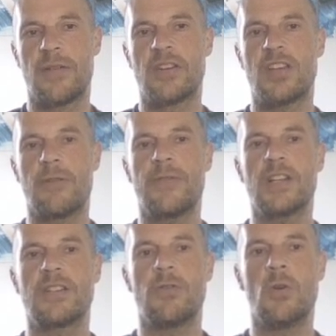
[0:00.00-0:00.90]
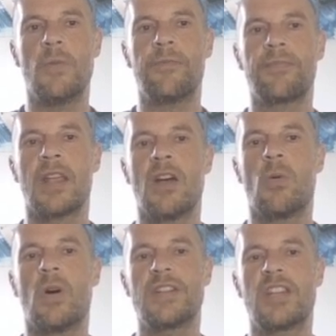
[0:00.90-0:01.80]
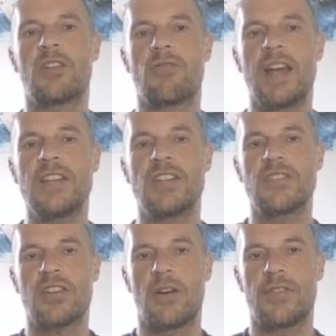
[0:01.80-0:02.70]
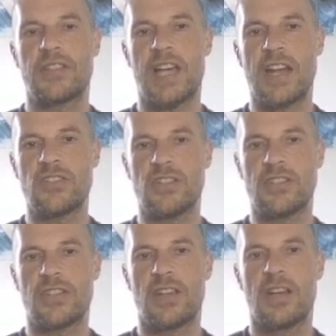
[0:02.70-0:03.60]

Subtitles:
So first of all, what is the gradient of the tangent?